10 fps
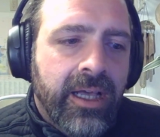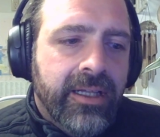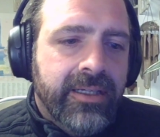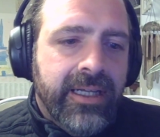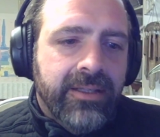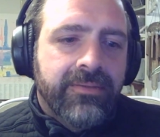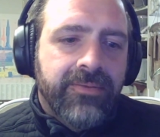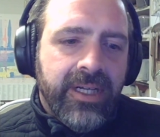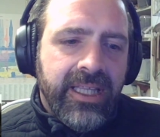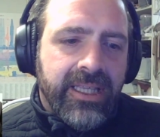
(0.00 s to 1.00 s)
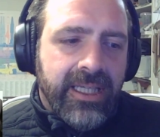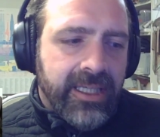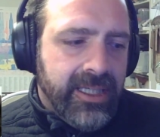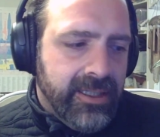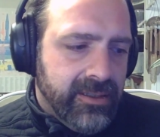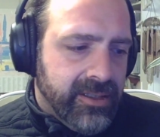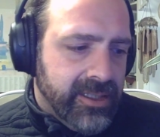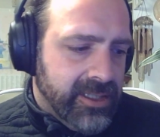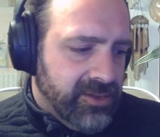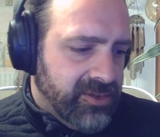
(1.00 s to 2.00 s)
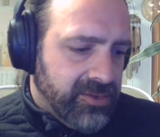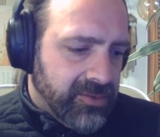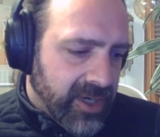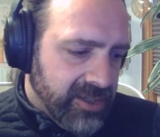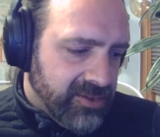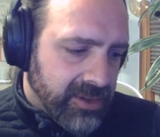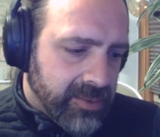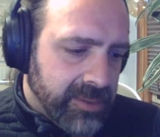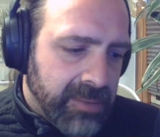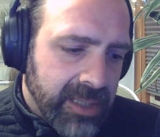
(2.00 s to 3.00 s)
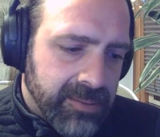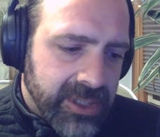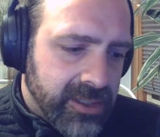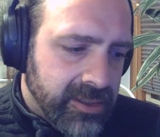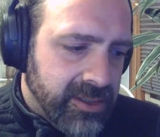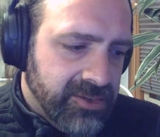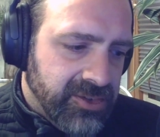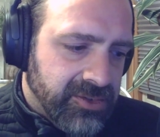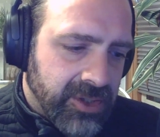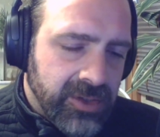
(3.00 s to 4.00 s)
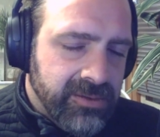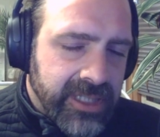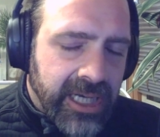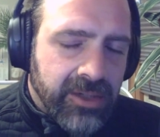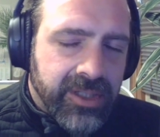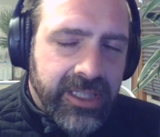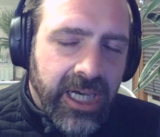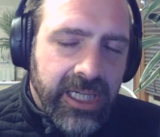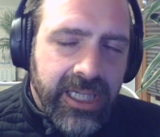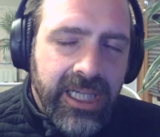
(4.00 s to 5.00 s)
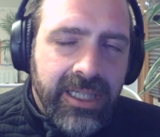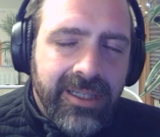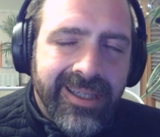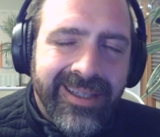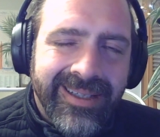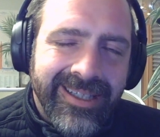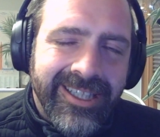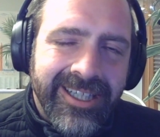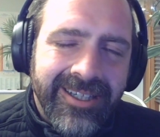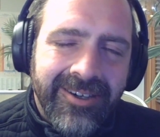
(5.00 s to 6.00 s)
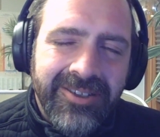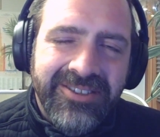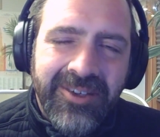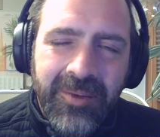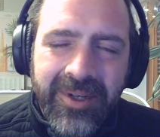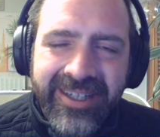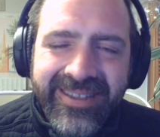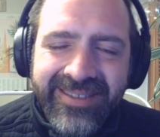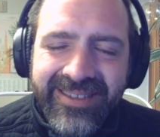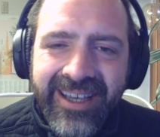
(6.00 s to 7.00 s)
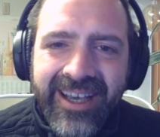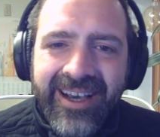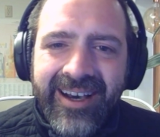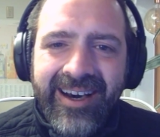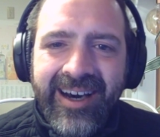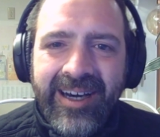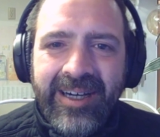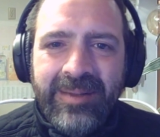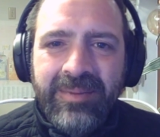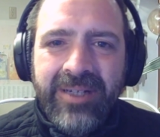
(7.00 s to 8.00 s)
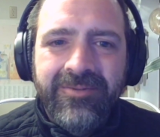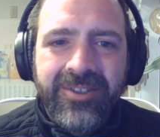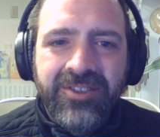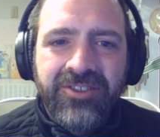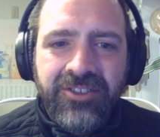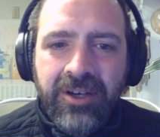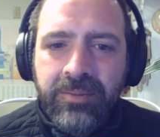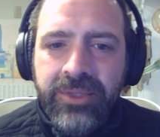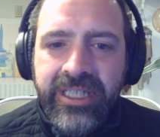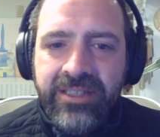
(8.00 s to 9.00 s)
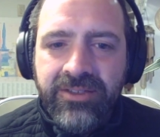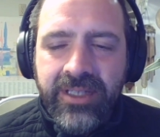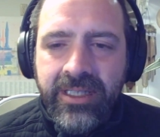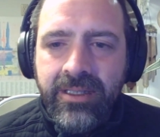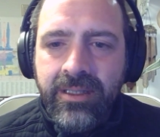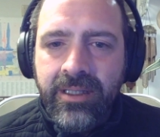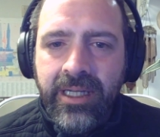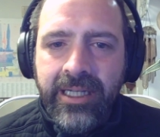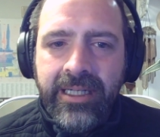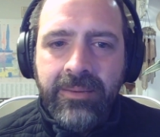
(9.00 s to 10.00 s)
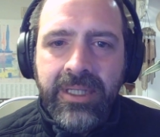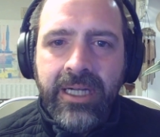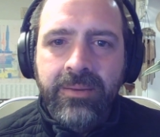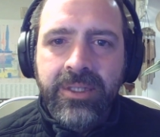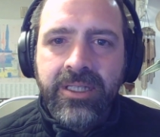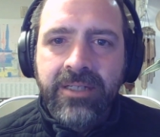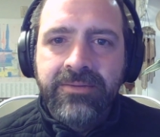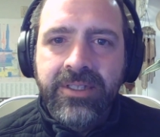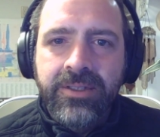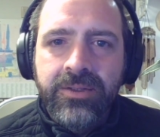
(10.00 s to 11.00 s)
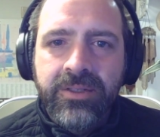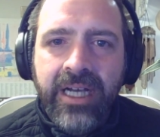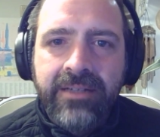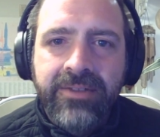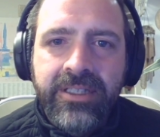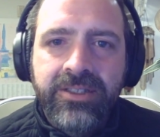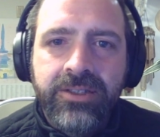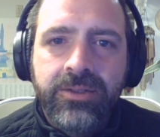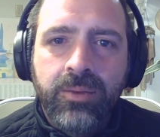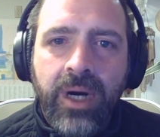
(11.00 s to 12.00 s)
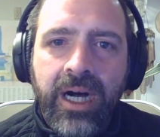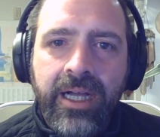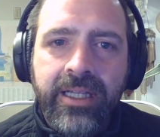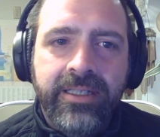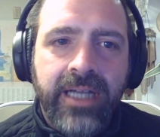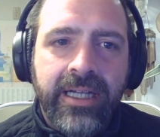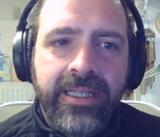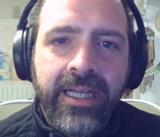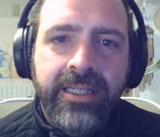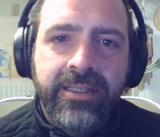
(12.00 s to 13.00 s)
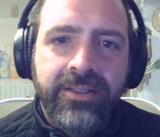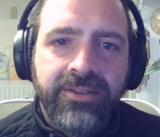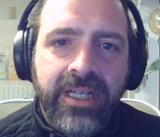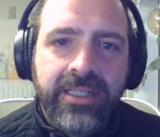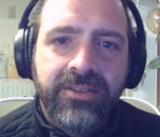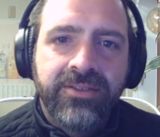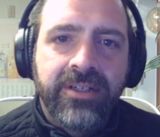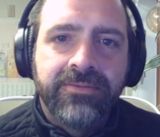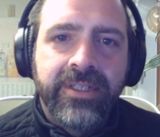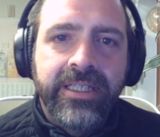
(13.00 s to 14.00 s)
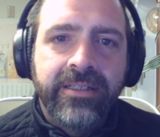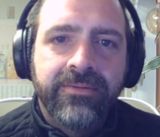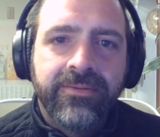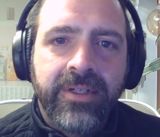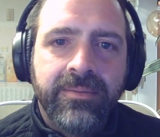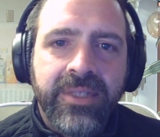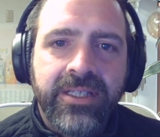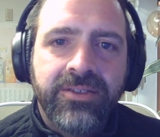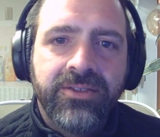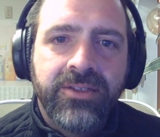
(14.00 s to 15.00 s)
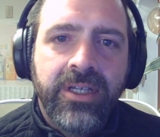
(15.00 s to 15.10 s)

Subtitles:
Now, the funny thing here is, as far as I remember, this is totally how the .NET JIT also works. But for some reason, and I would love to dive into why .NET is not suffering from this,